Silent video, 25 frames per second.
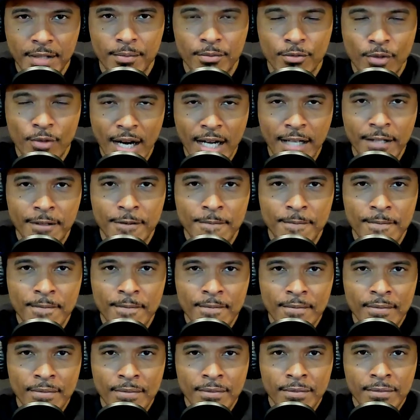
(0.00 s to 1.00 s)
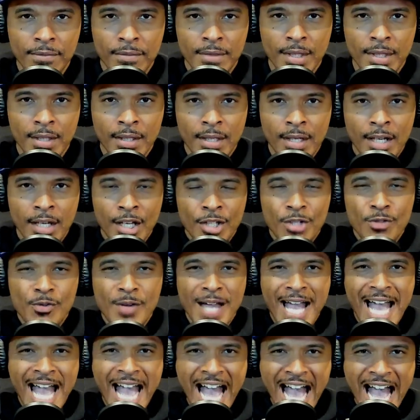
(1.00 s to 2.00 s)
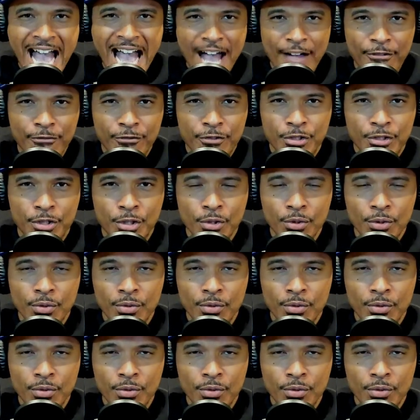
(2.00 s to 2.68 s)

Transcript: right? You have to